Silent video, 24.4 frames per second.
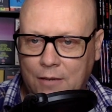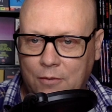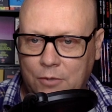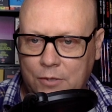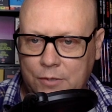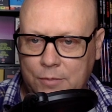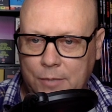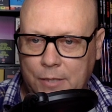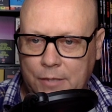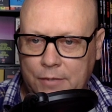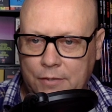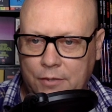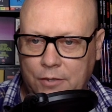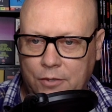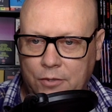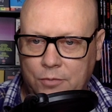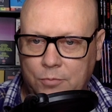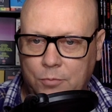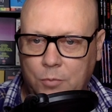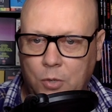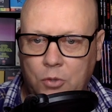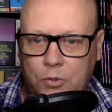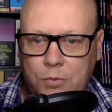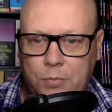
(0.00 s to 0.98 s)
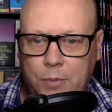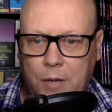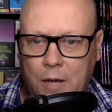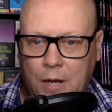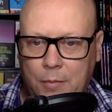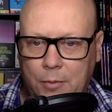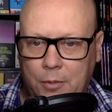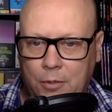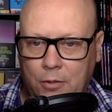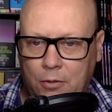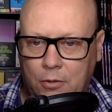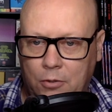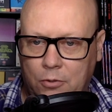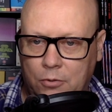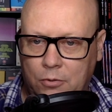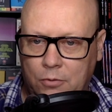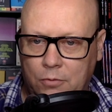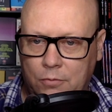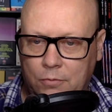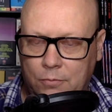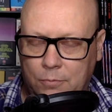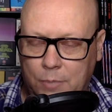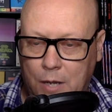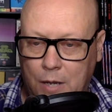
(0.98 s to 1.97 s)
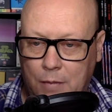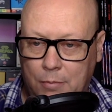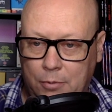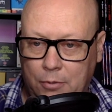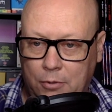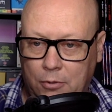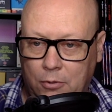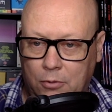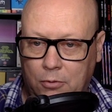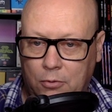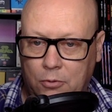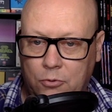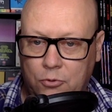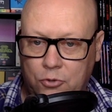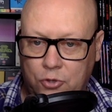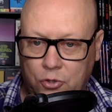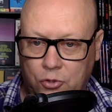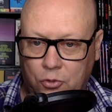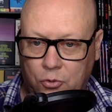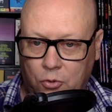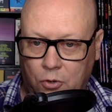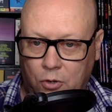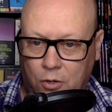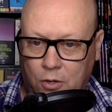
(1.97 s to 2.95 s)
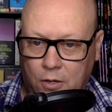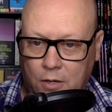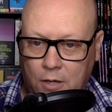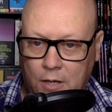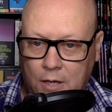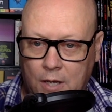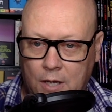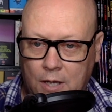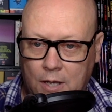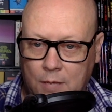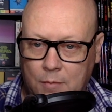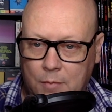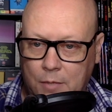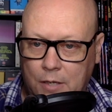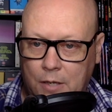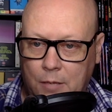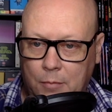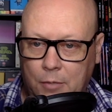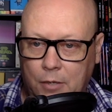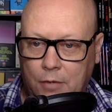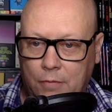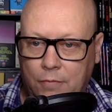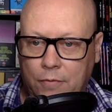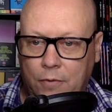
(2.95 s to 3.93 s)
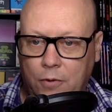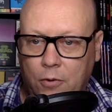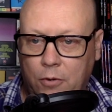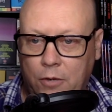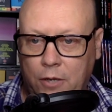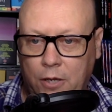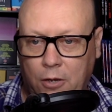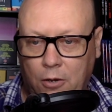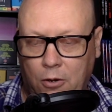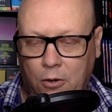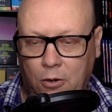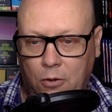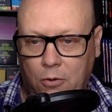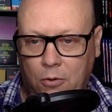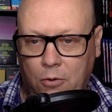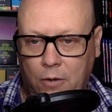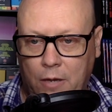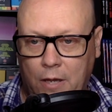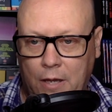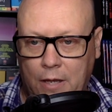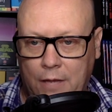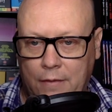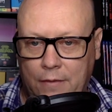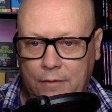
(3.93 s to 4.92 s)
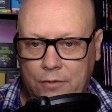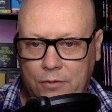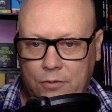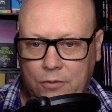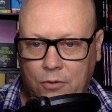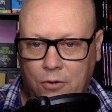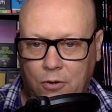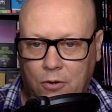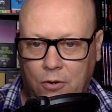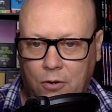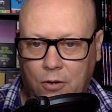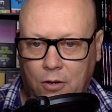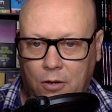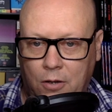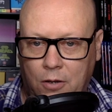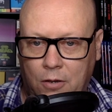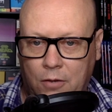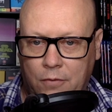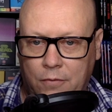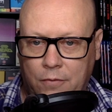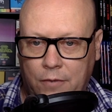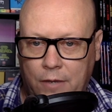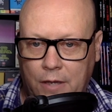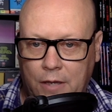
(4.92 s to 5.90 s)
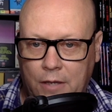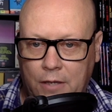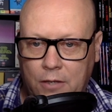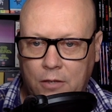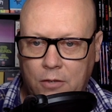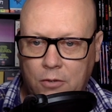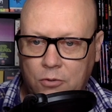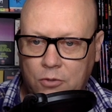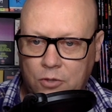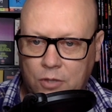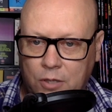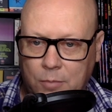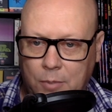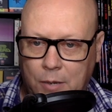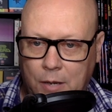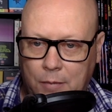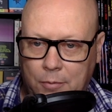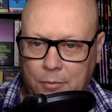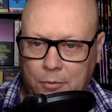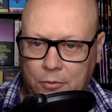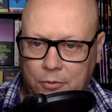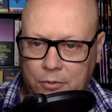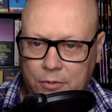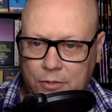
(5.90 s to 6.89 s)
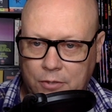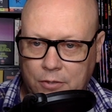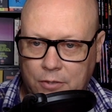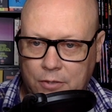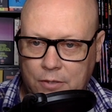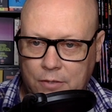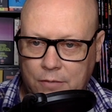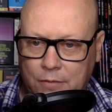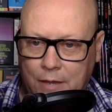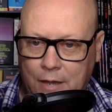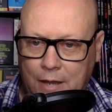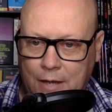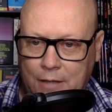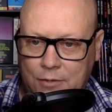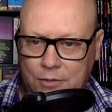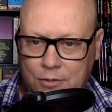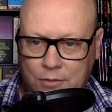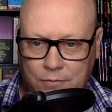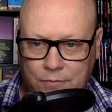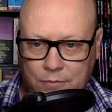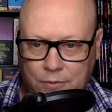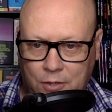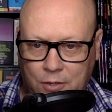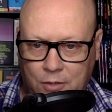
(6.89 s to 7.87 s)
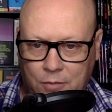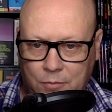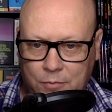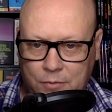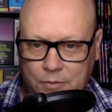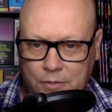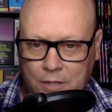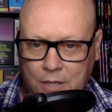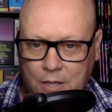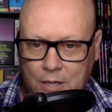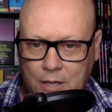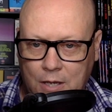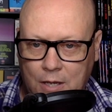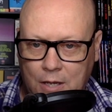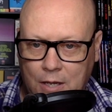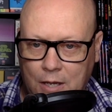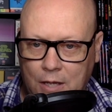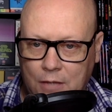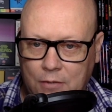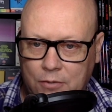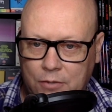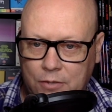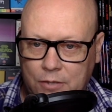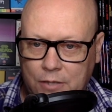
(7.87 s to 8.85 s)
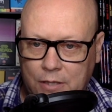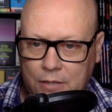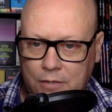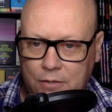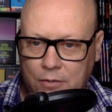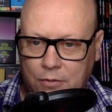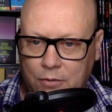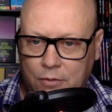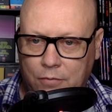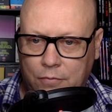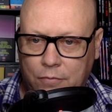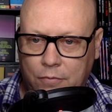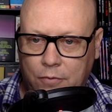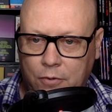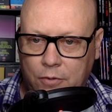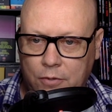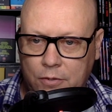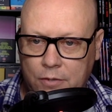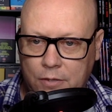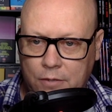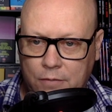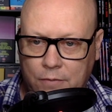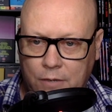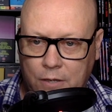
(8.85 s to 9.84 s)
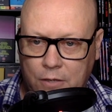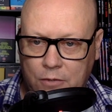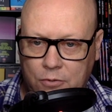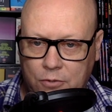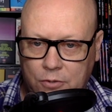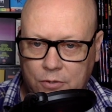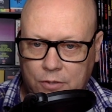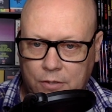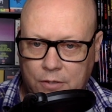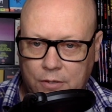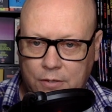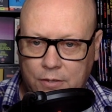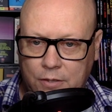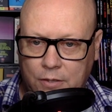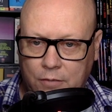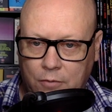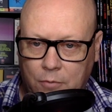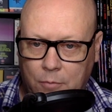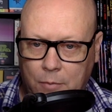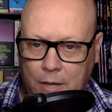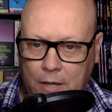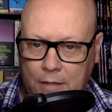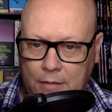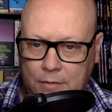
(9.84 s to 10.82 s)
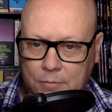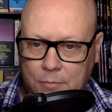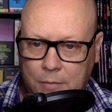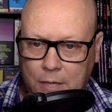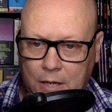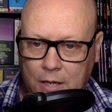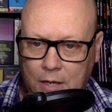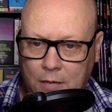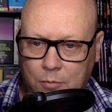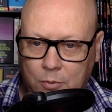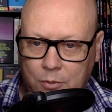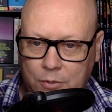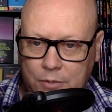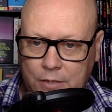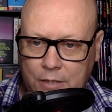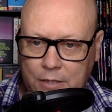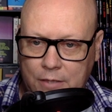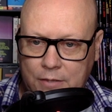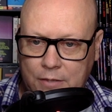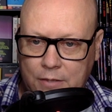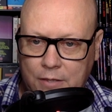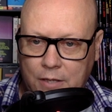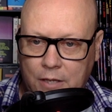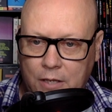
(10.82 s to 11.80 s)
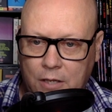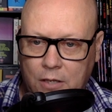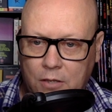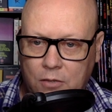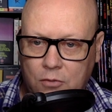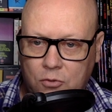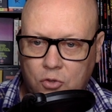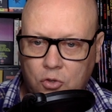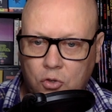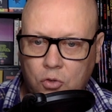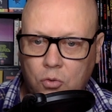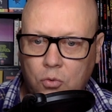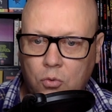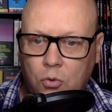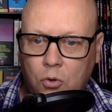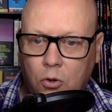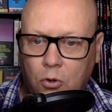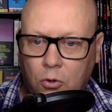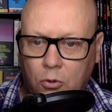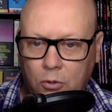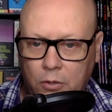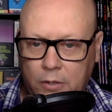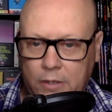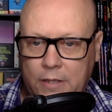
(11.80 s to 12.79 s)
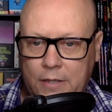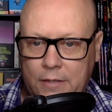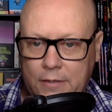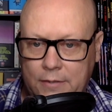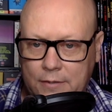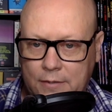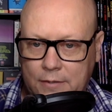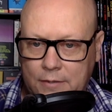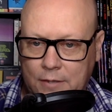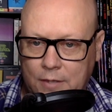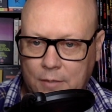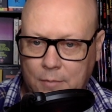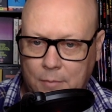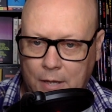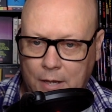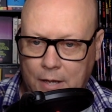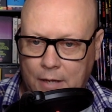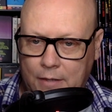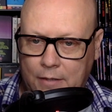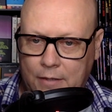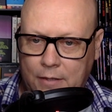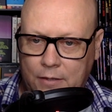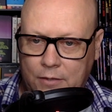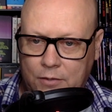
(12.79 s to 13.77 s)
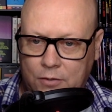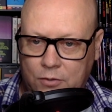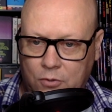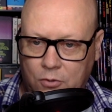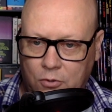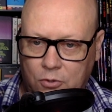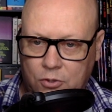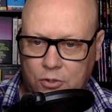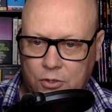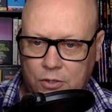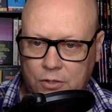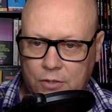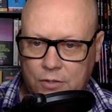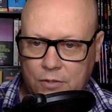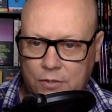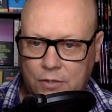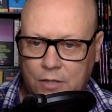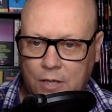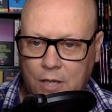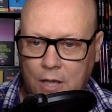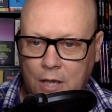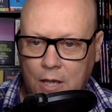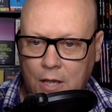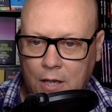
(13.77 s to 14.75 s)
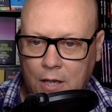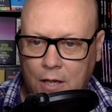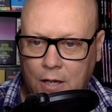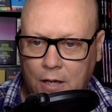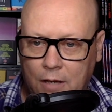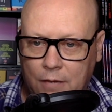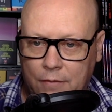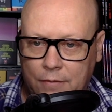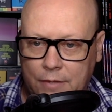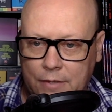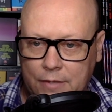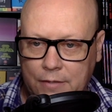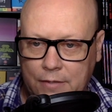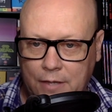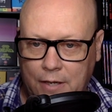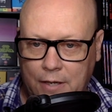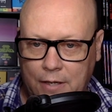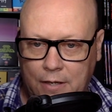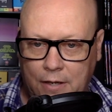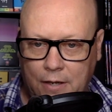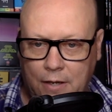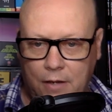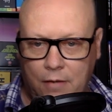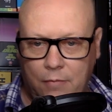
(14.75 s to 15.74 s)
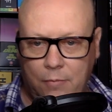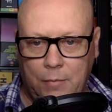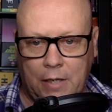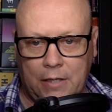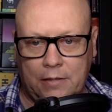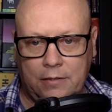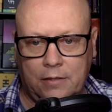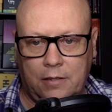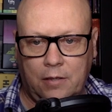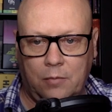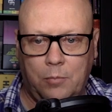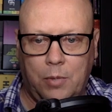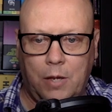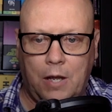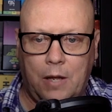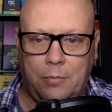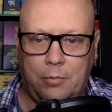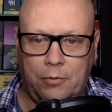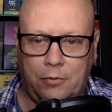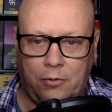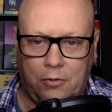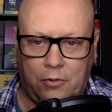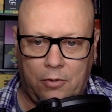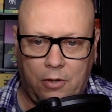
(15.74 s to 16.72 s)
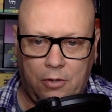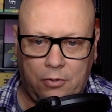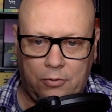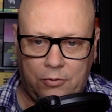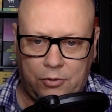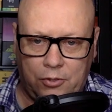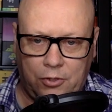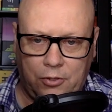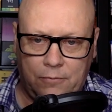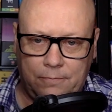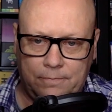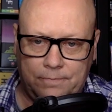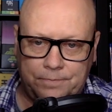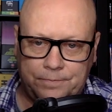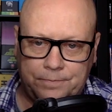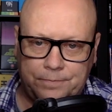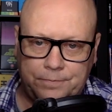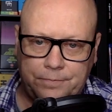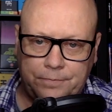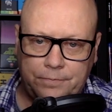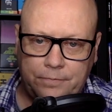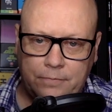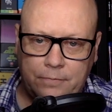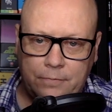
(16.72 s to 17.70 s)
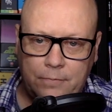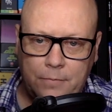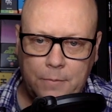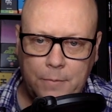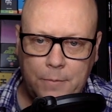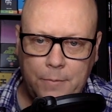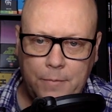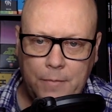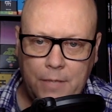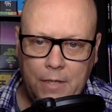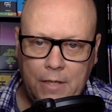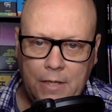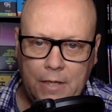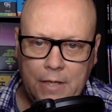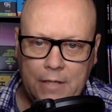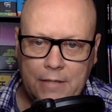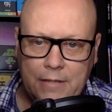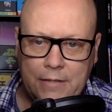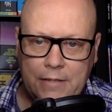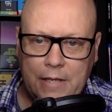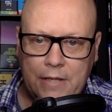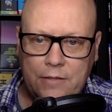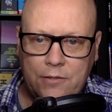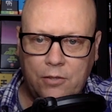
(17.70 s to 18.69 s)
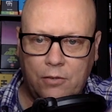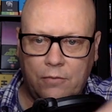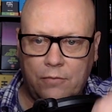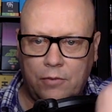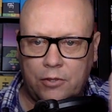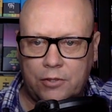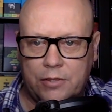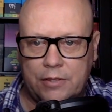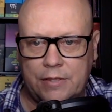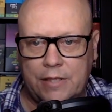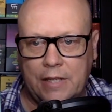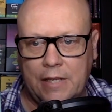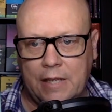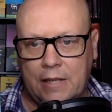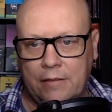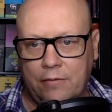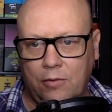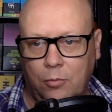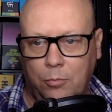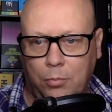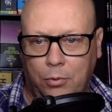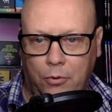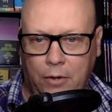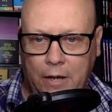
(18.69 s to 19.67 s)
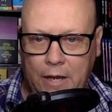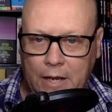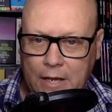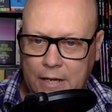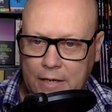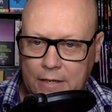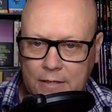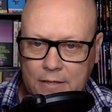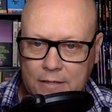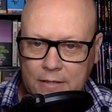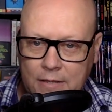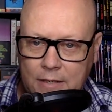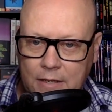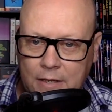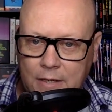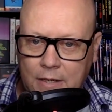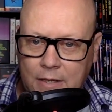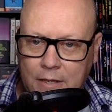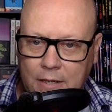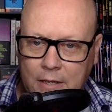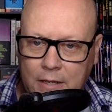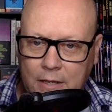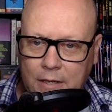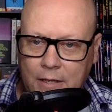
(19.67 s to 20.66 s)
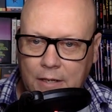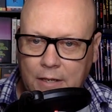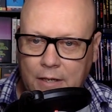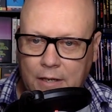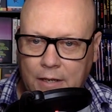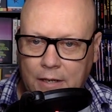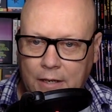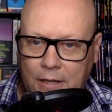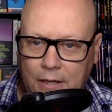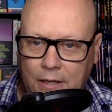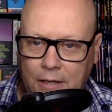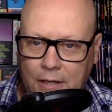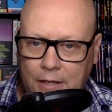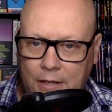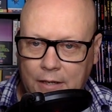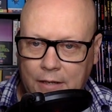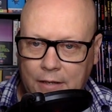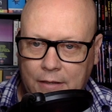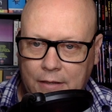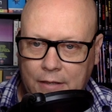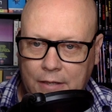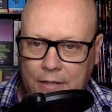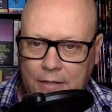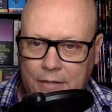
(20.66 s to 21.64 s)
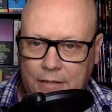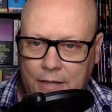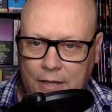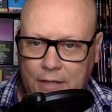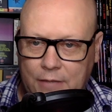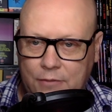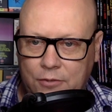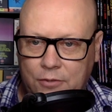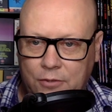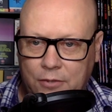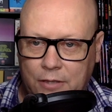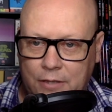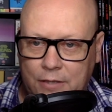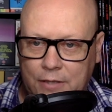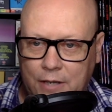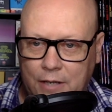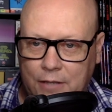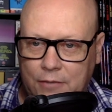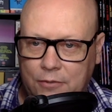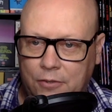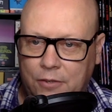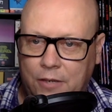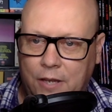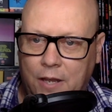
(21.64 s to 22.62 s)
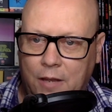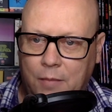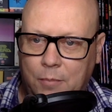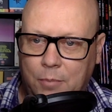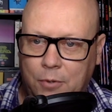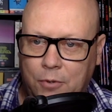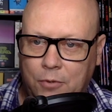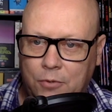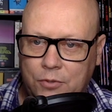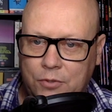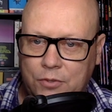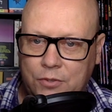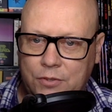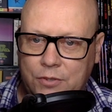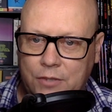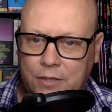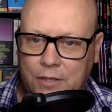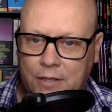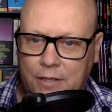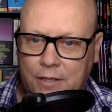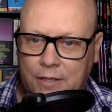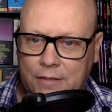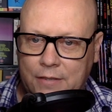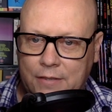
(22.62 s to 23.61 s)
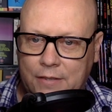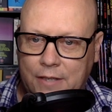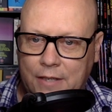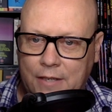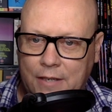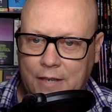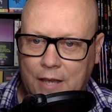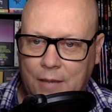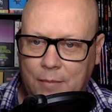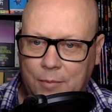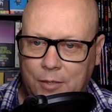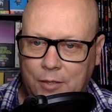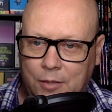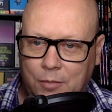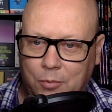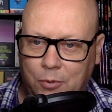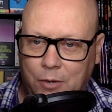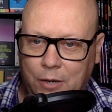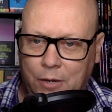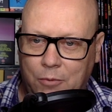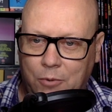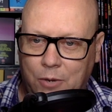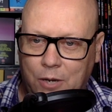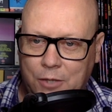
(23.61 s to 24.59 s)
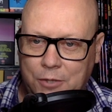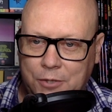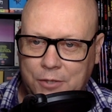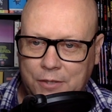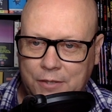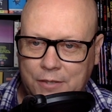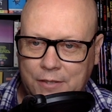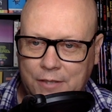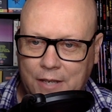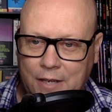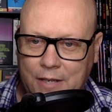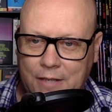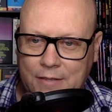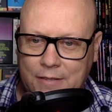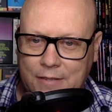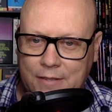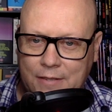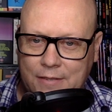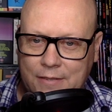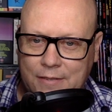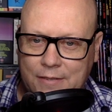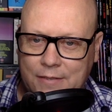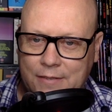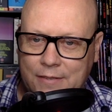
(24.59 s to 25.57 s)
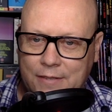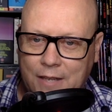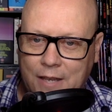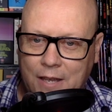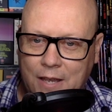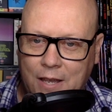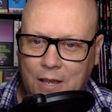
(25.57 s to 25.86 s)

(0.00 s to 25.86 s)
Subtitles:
was Mexico's most popular luchador, becoming a folk hero and the star of a hugely popular series of action films. Enter Santo, the first adventures of the silver masked man, presents the two earliest cinematic excursions of this icon of Mexican popular culture. In Santo versus the Evil Brain, the dastardly Dr. Campos is kidnapping the brainwashing scientists.